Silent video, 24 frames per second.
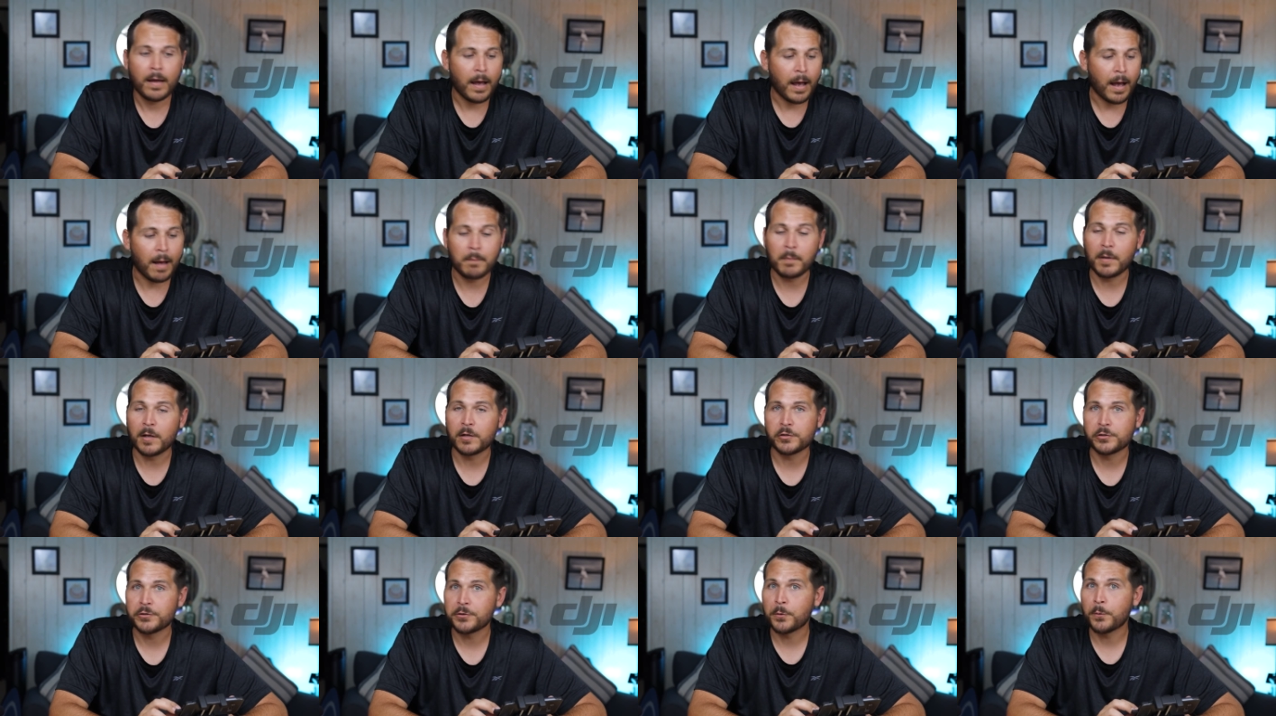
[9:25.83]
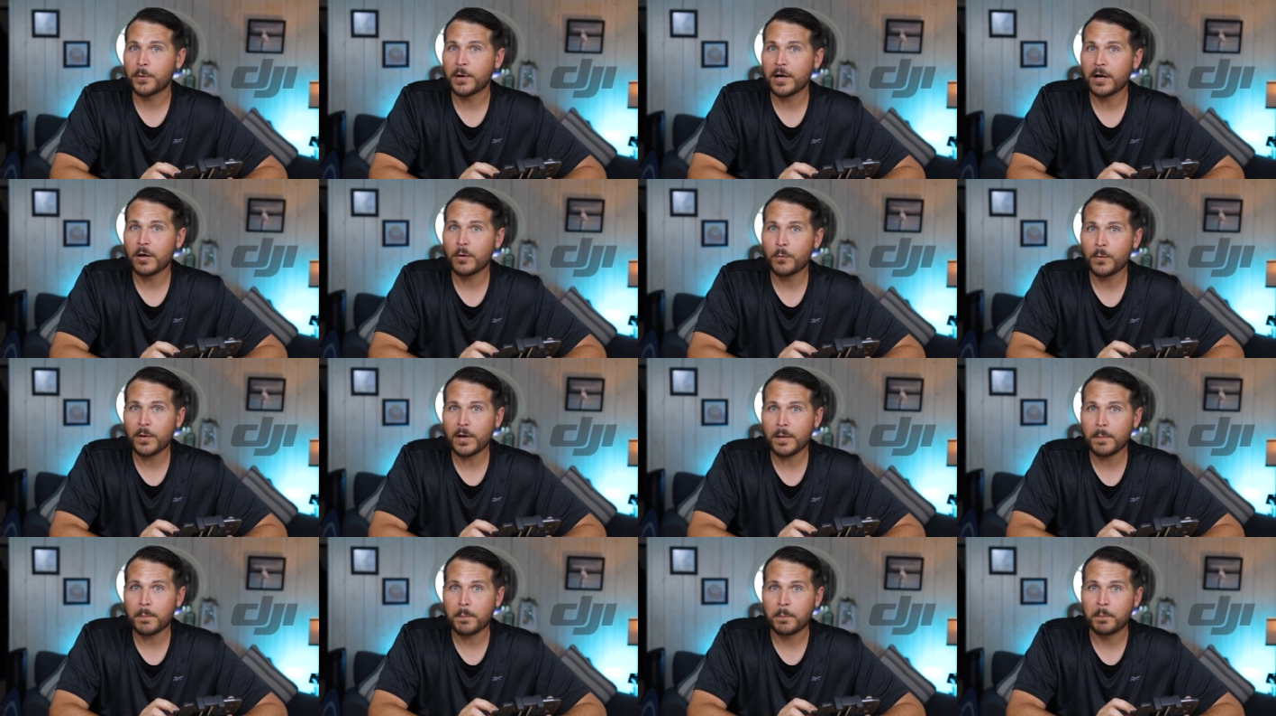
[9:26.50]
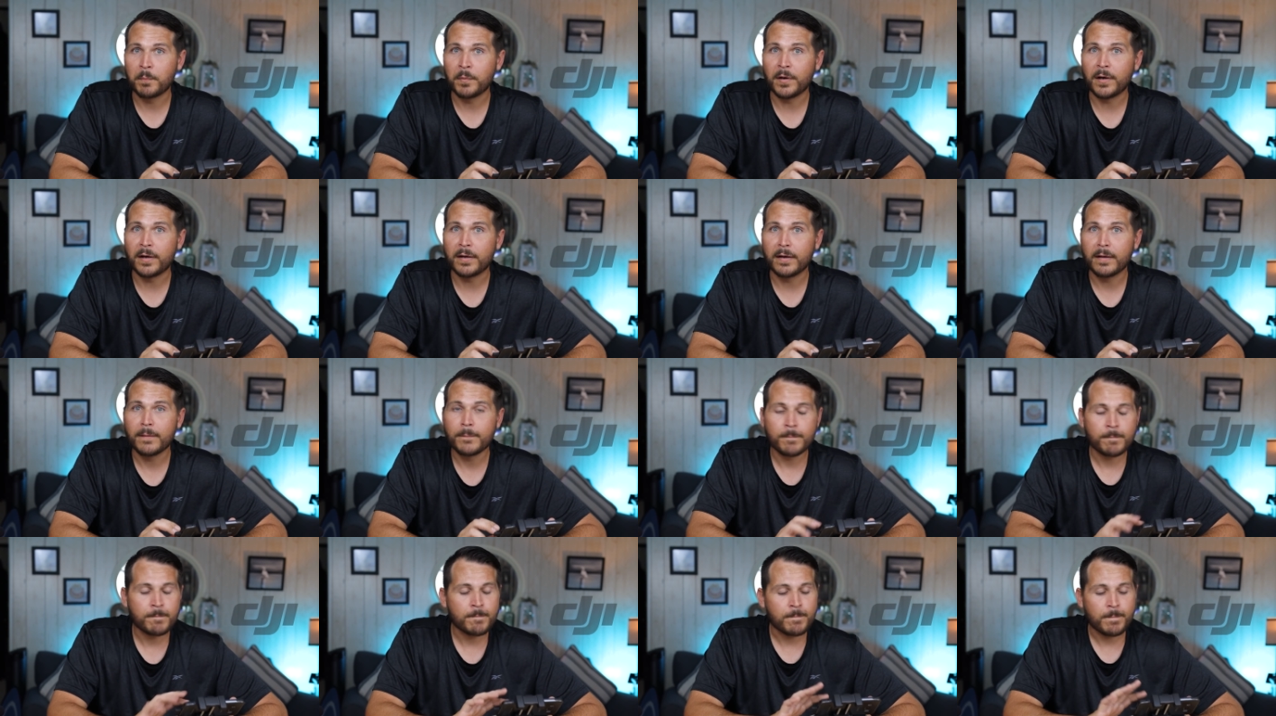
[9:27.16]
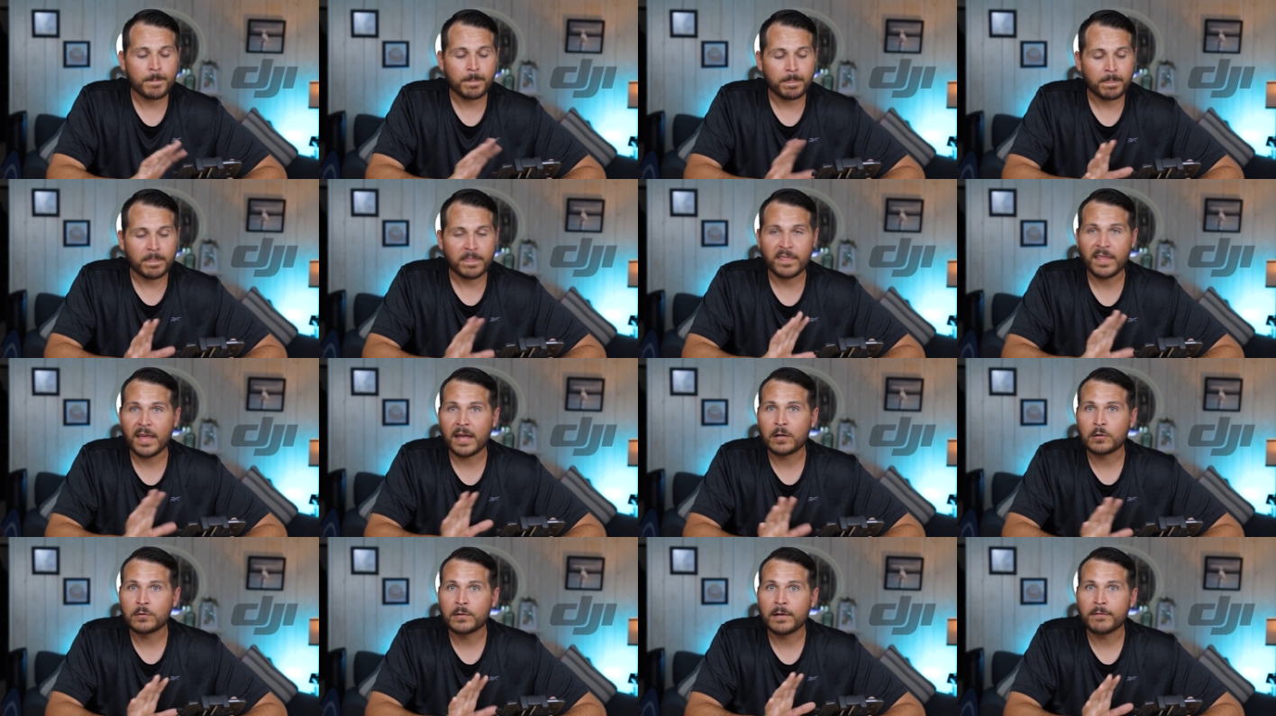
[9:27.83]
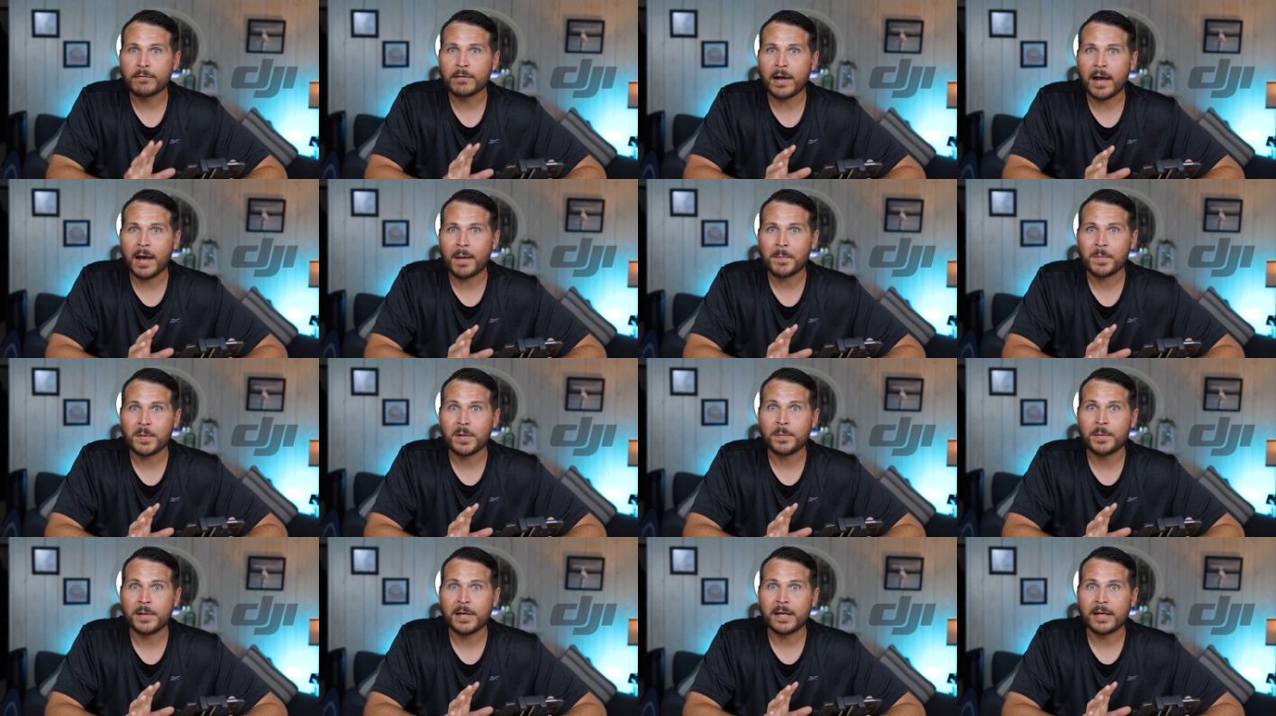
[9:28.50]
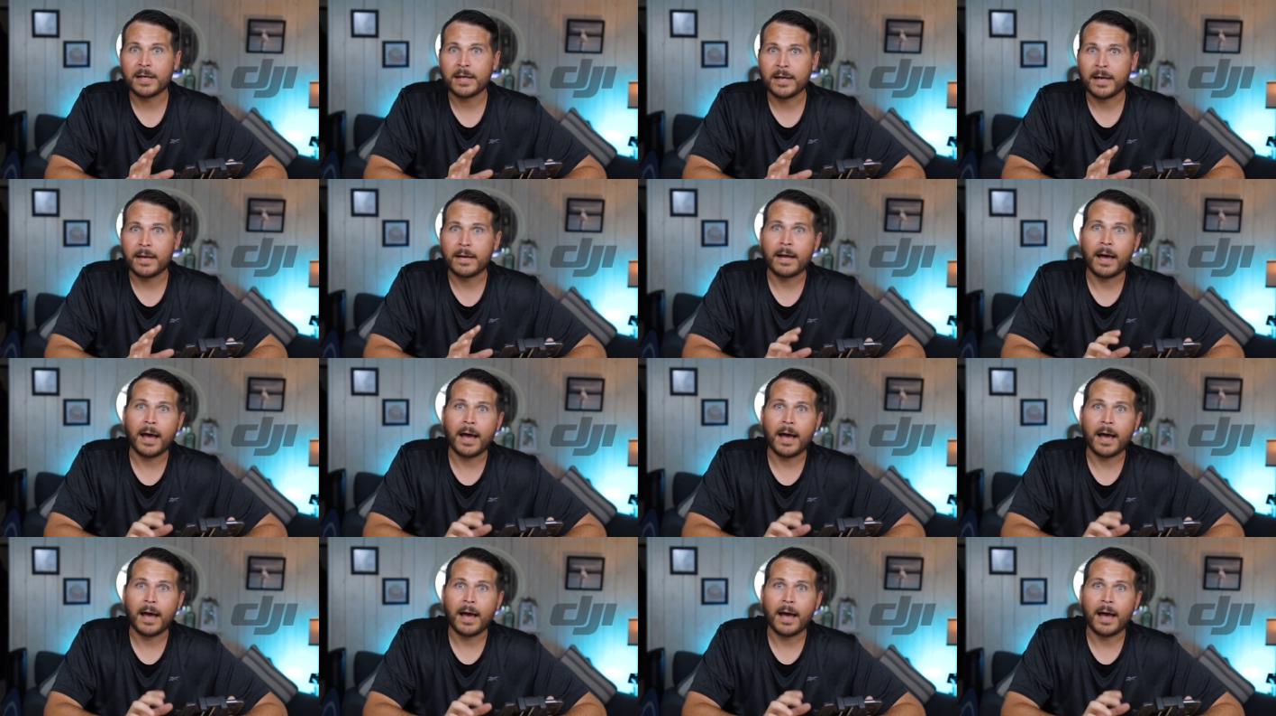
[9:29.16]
I'm not sure where it went, but that'll never happen to me again.